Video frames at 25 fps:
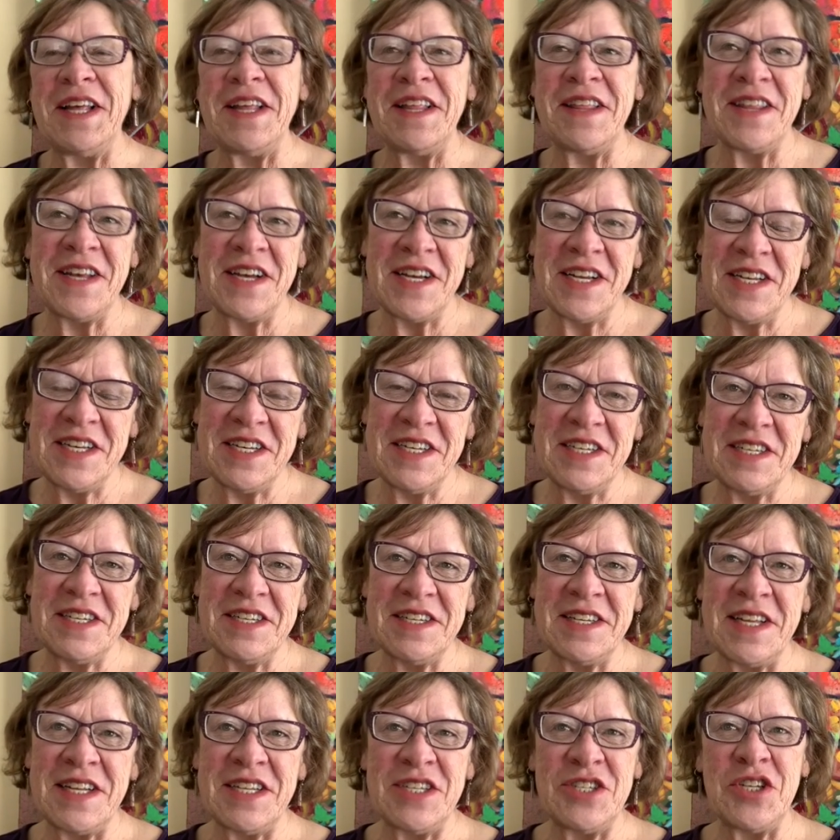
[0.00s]

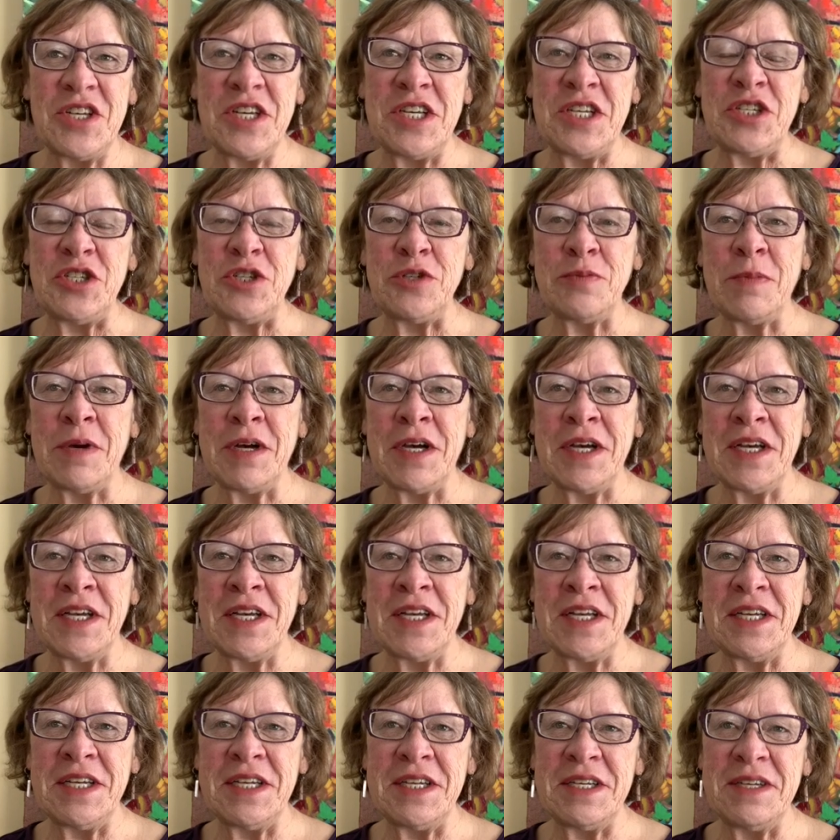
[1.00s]
that changed my
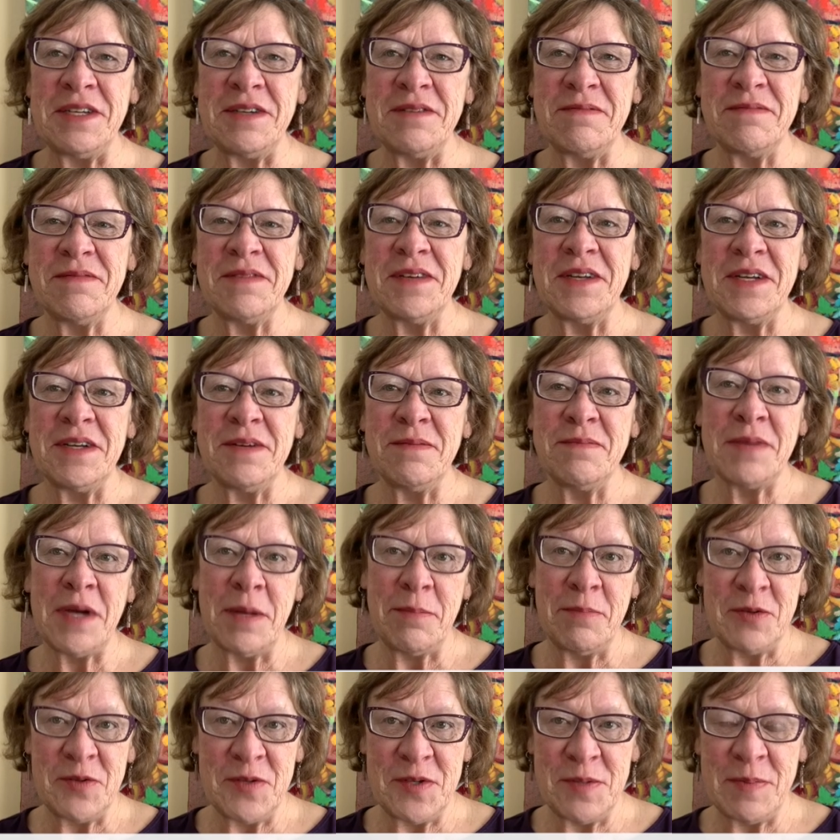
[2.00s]

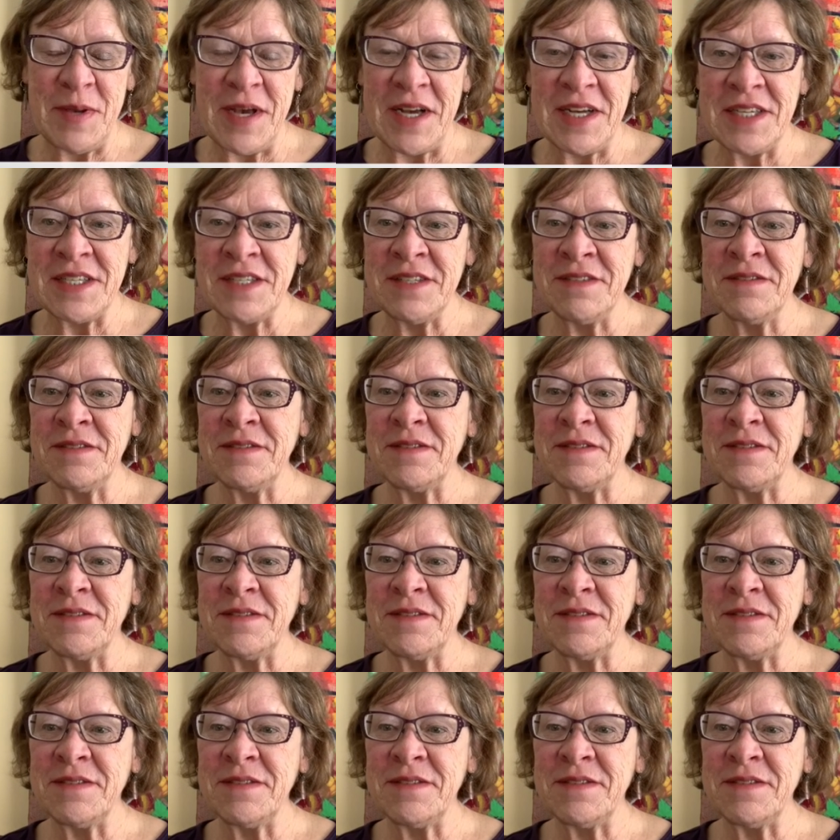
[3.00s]
perspective.